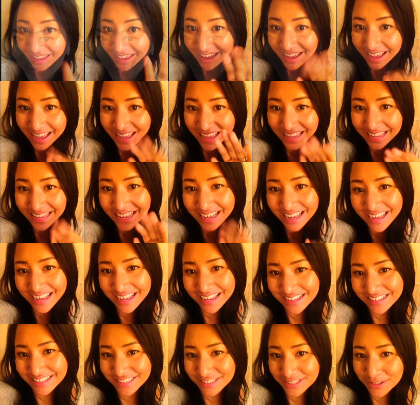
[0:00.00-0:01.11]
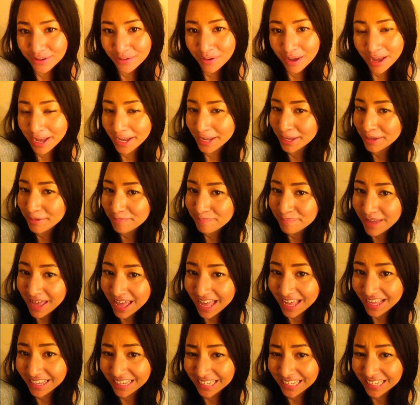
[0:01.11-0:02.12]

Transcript: Hi guys, so I am back.